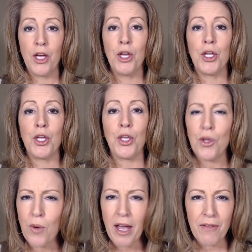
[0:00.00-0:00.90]

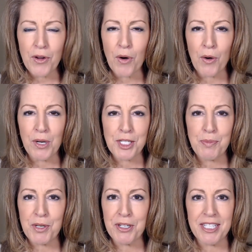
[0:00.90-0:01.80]
You have your own
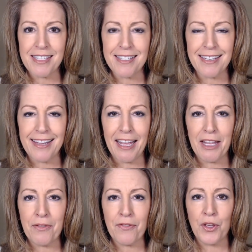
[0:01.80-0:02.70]
experiences in
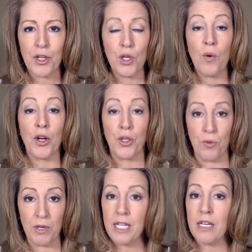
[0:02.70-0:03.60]
life. You are
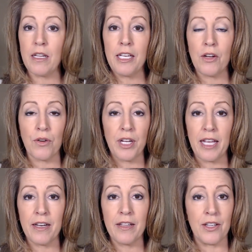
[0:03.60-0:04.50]
uniquely
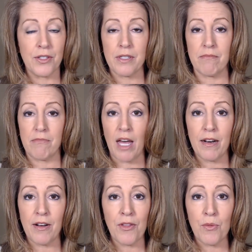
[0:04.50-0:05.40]
created. There's not
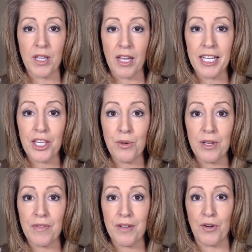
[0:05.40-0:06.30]
another one like you.
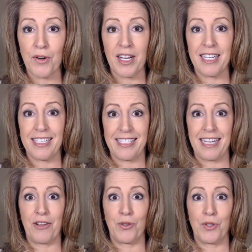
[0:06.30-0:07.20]
Even if you're an
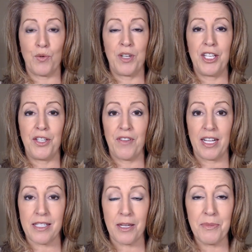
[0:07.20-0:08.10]
identical twin, you've
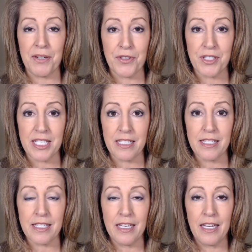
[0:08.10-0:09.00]
got some
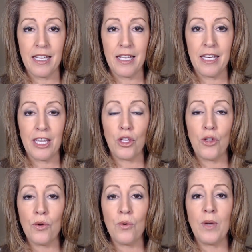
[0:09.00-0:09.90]
differences.
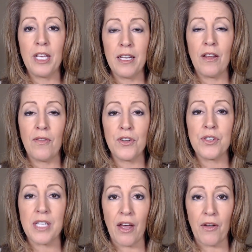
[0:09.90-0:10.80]
You in and of
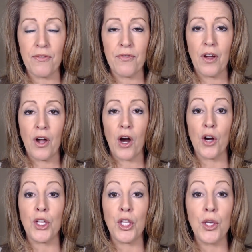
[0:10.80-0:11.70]
yourself are
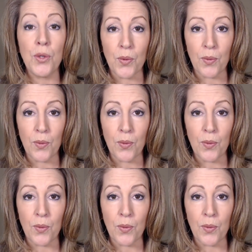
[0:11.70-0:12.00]
you.